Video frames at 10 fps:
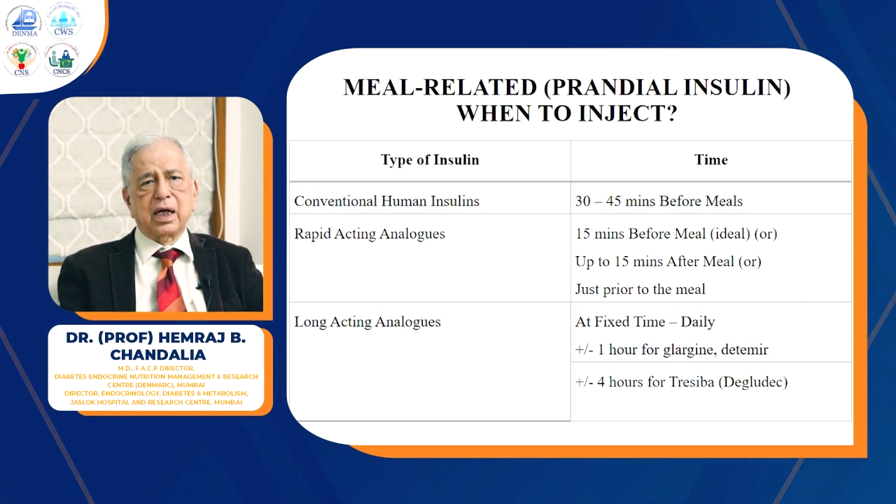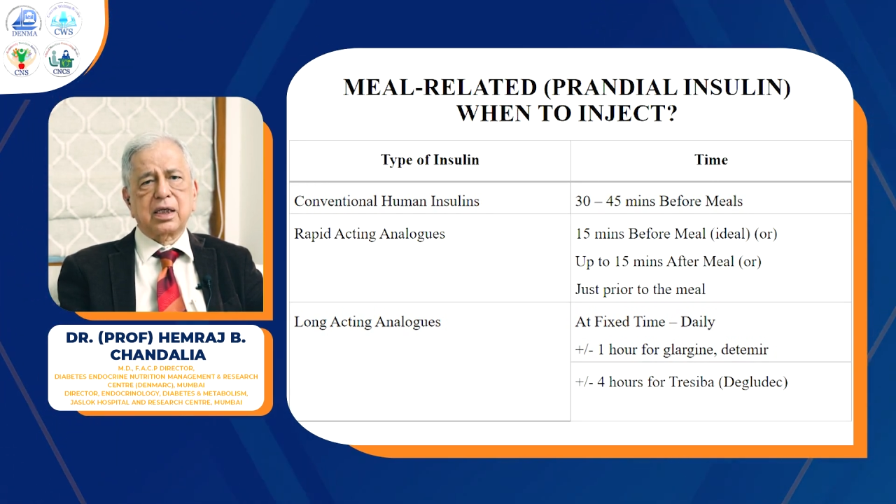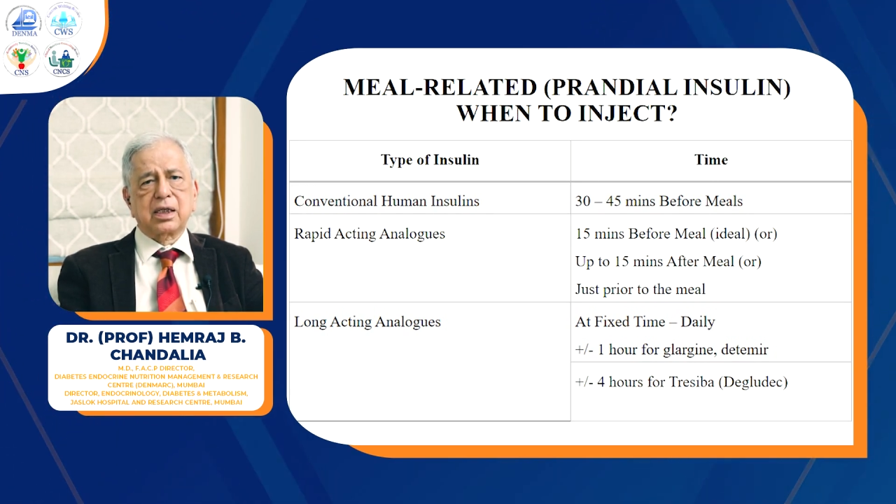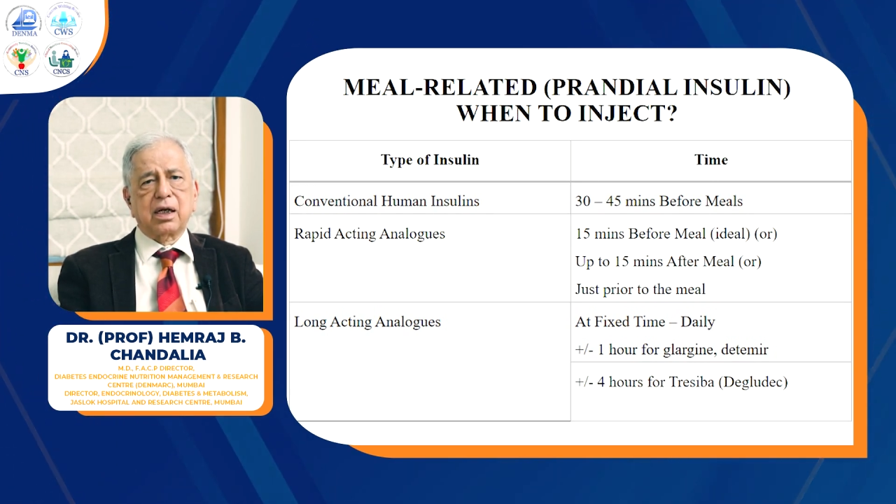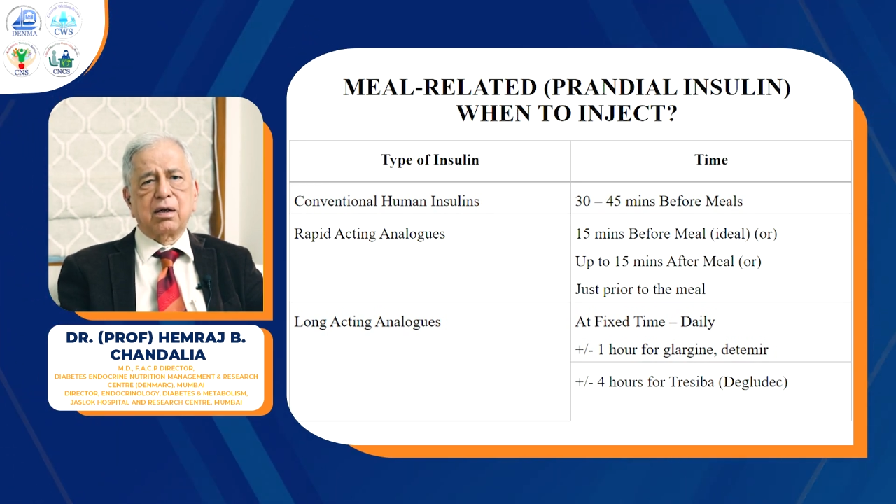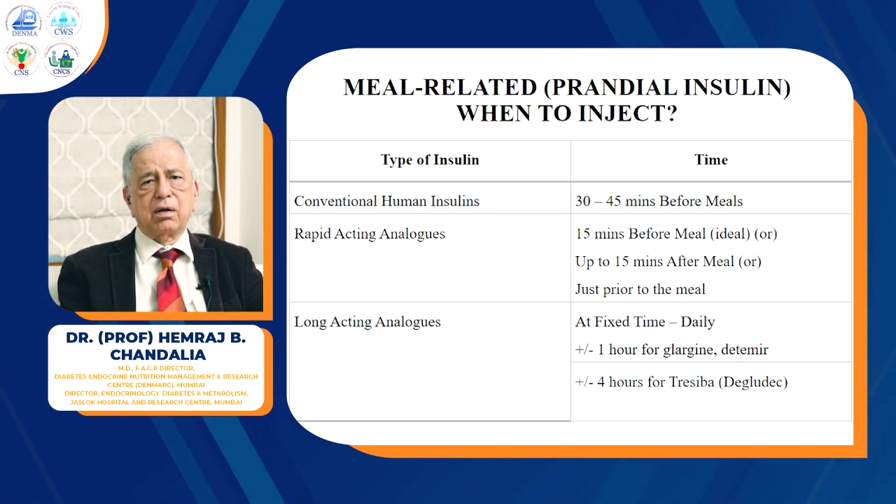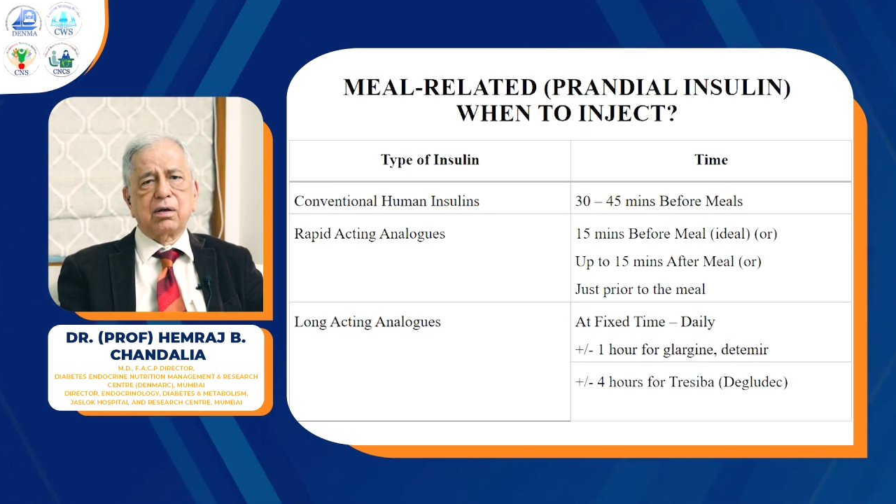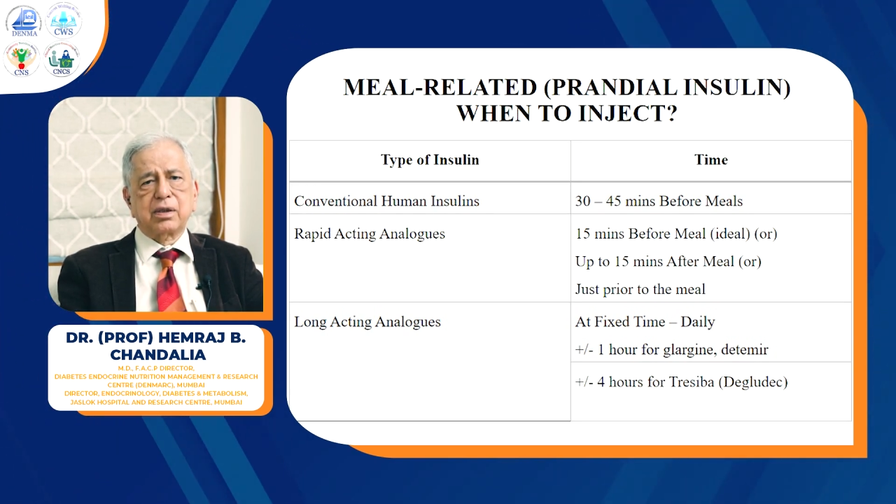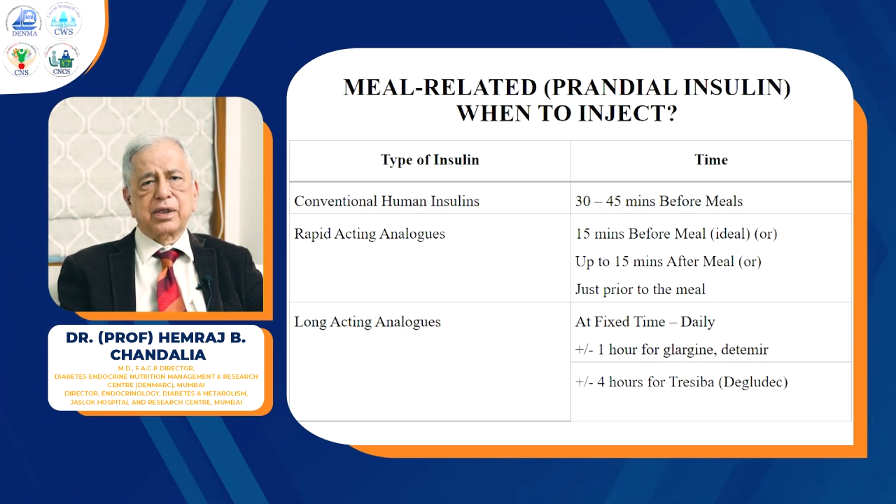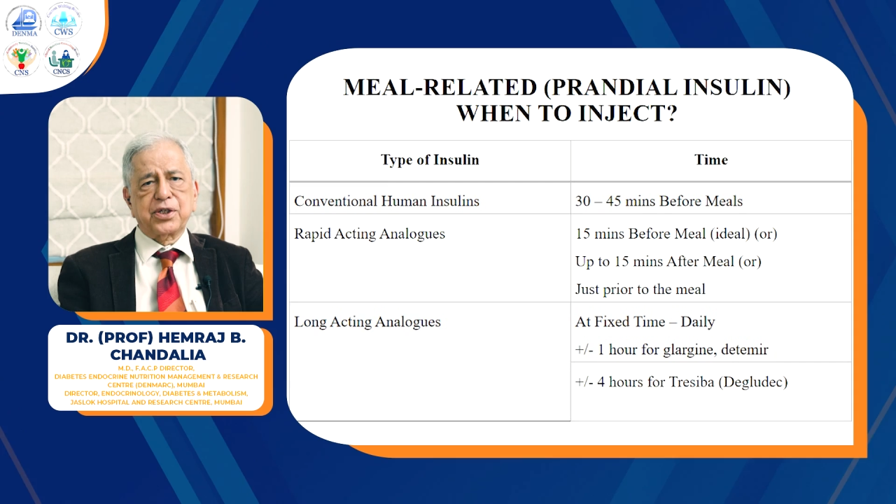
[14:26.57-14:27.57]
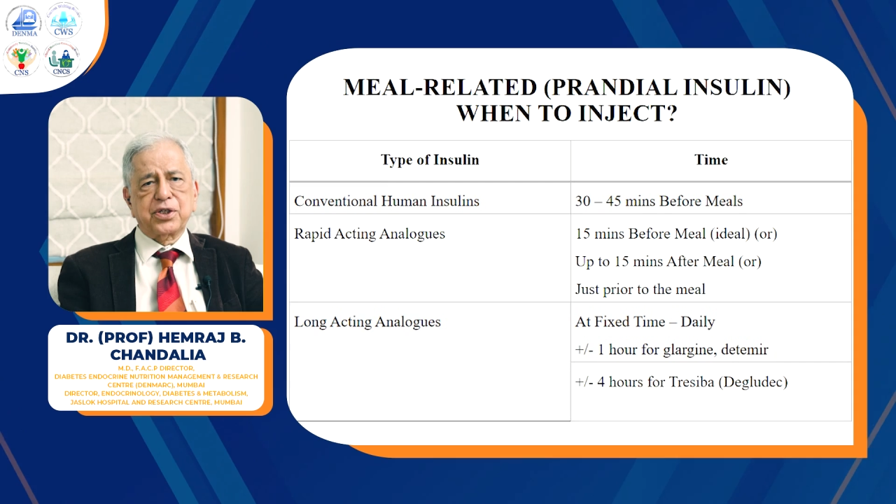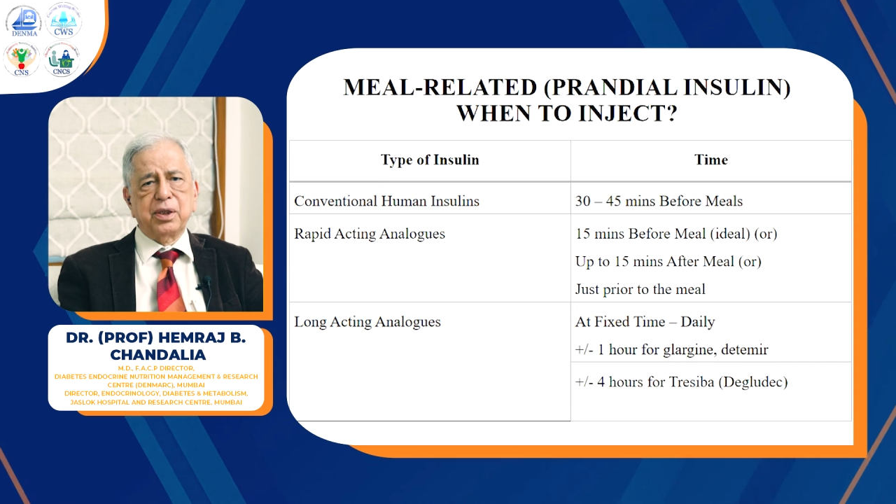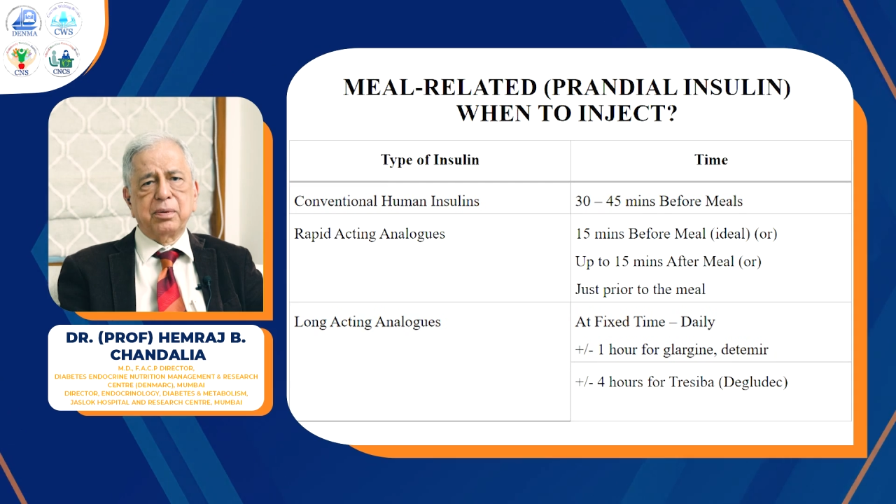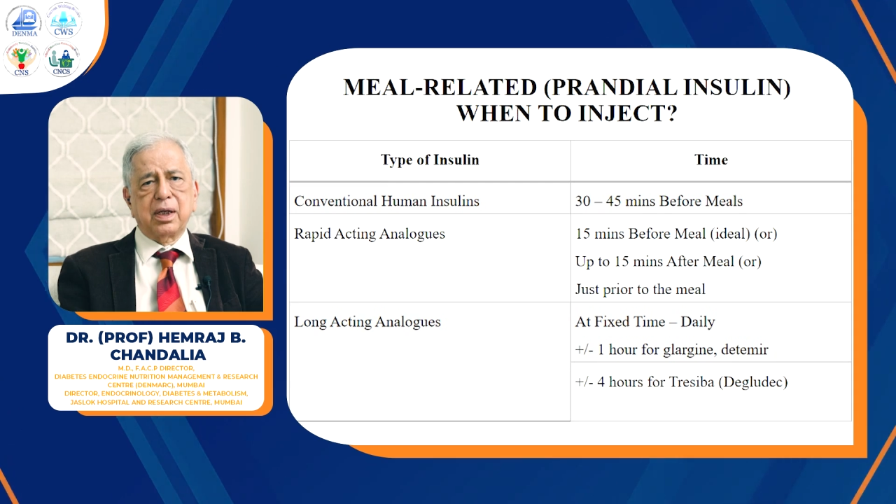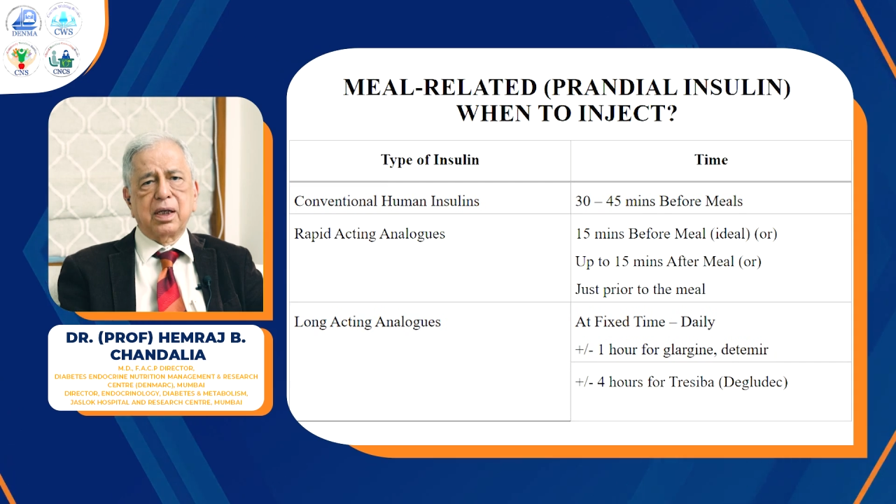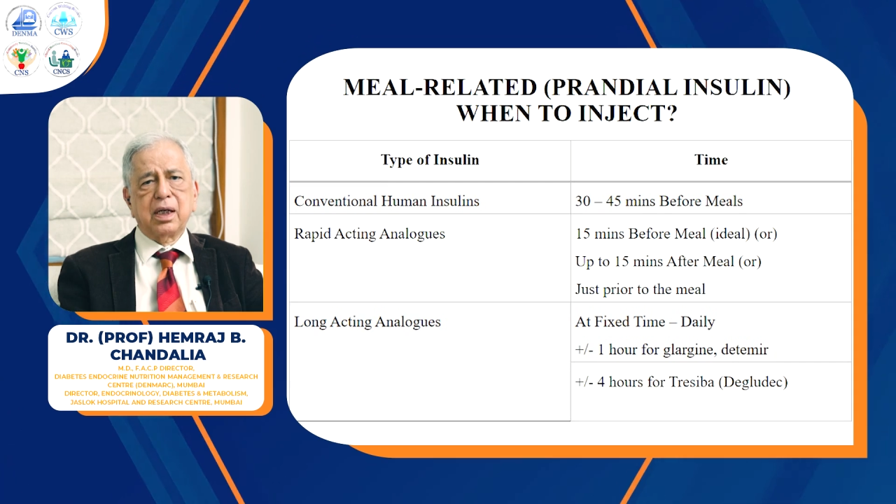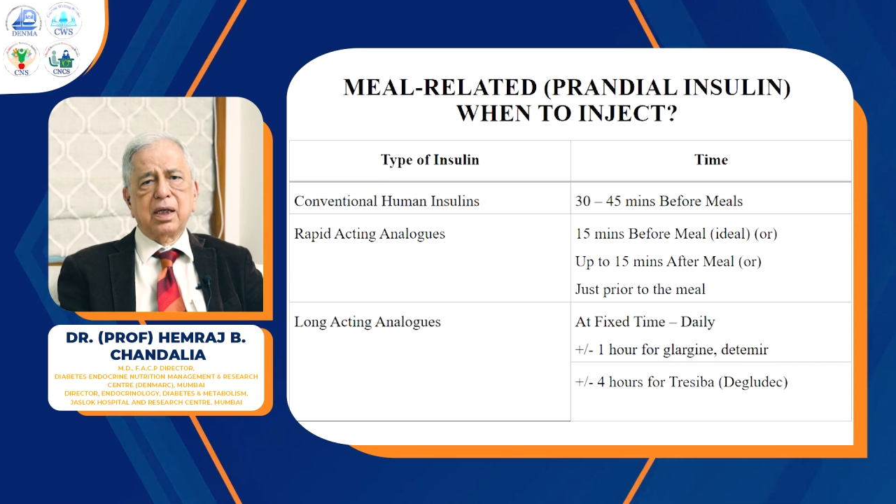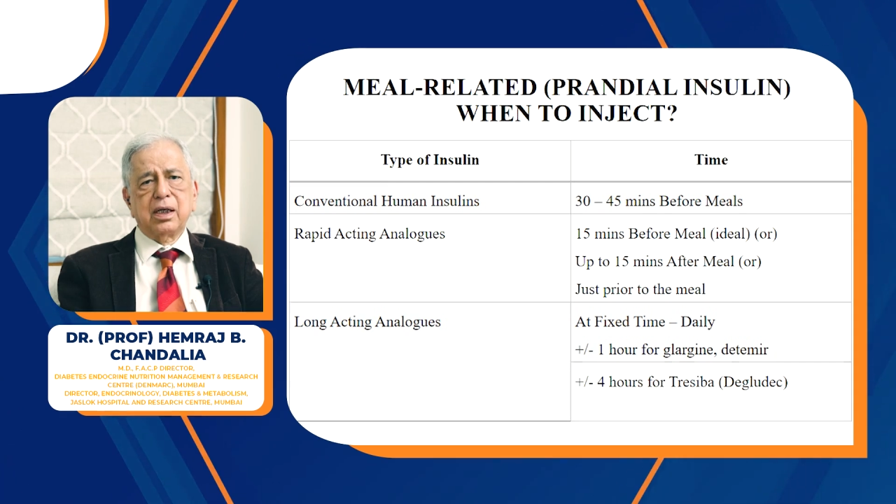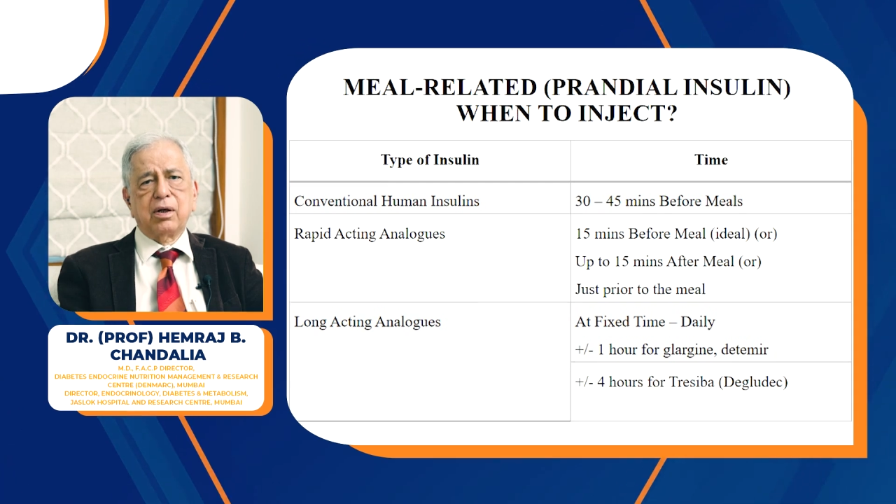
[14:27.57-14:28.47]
ultra long Tresiva